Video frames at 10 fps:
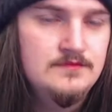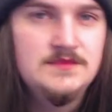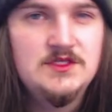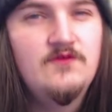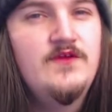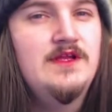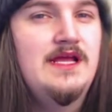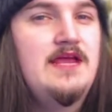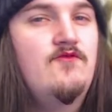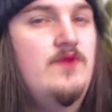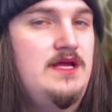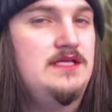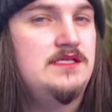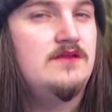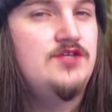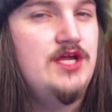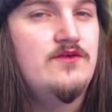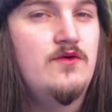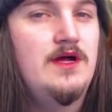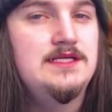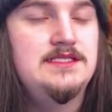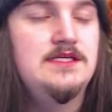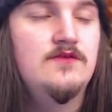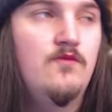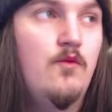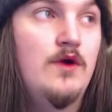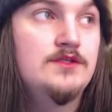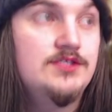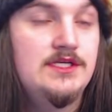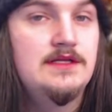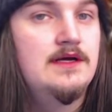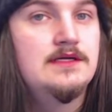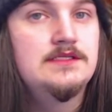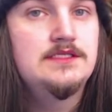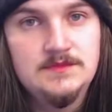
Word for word: So I feel like everyone has a general idea of what she does.